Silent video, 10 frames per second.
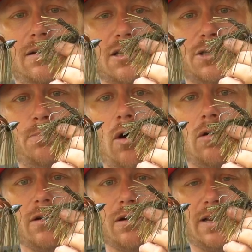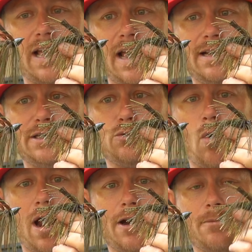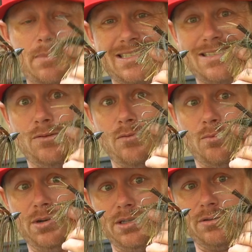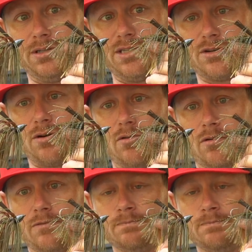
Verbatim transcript: a smaller gauge wire, but still really, really strong.